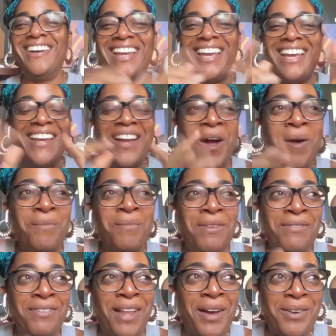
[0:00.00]
Okay,
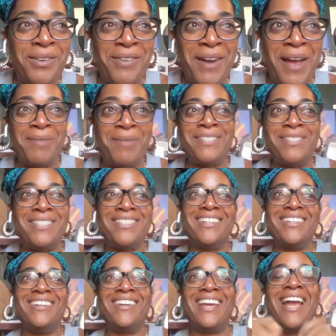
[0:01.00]
almond flour wraps.
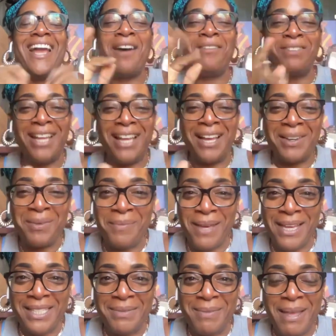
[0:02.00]
Okay, avocado
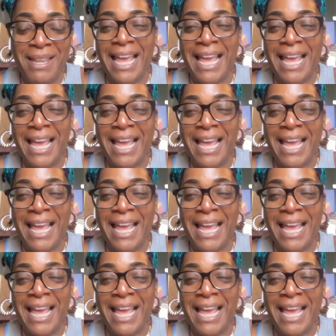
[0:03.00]
basement.